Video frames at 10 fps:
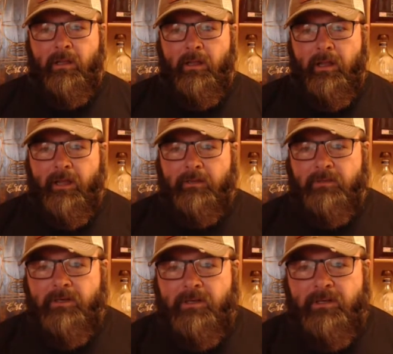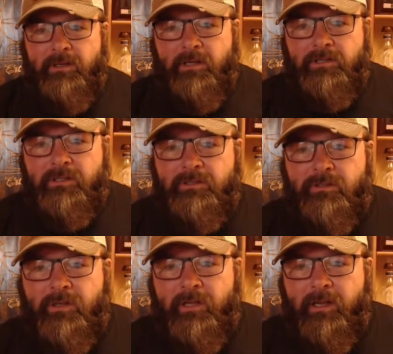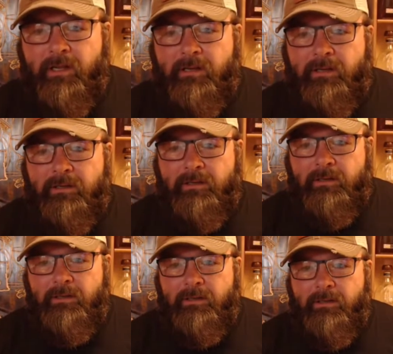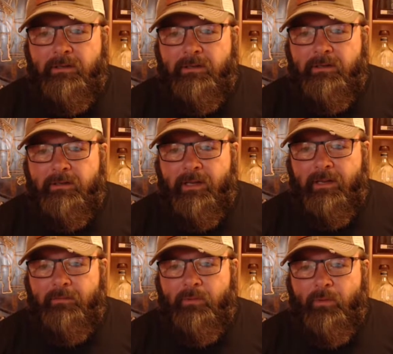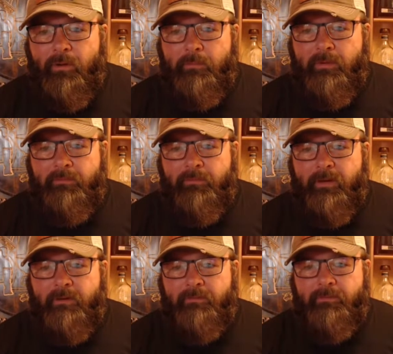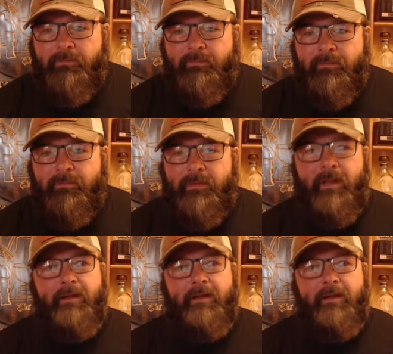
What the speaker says: And London engines today, damn gory, but fun of. Yeah.